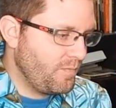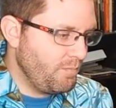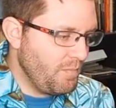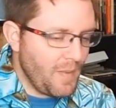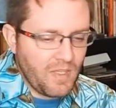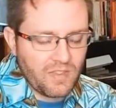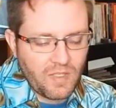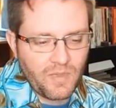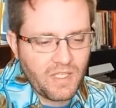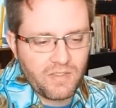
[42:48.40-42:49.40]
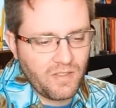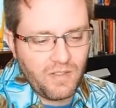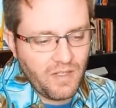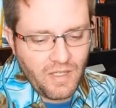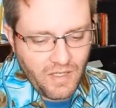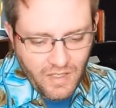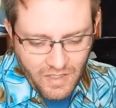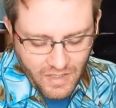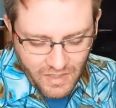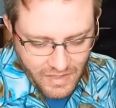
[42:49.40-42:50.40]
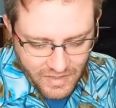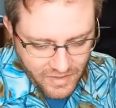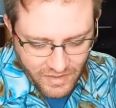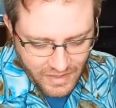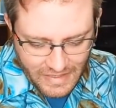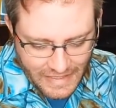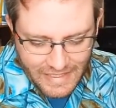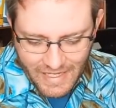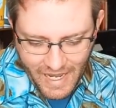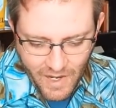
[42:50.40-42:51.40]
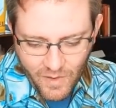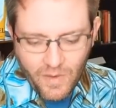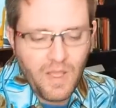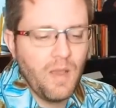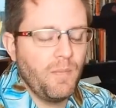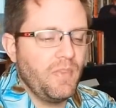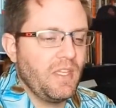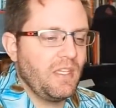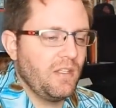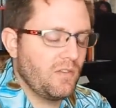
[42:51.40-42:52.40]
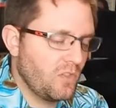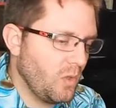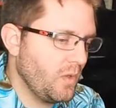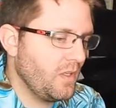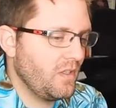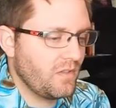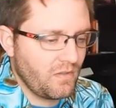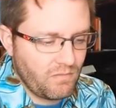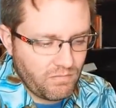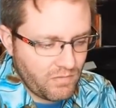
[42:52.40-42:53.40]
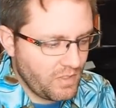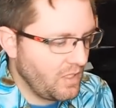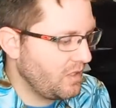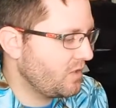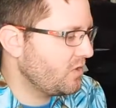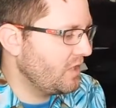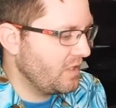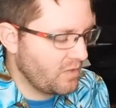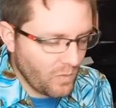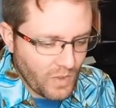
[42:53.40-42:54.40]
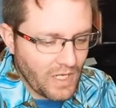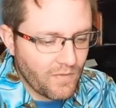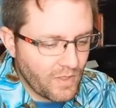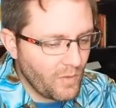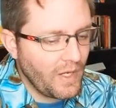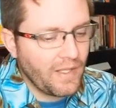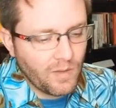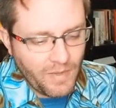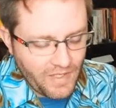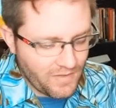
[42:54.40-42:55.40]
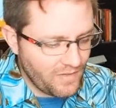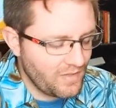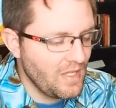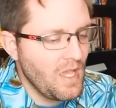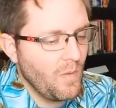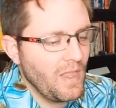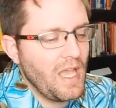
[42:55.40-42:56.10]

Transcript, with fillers: maybe something isn't uh, necessarily a need now, but they can get toys or dog treats or whatever on a regular basis without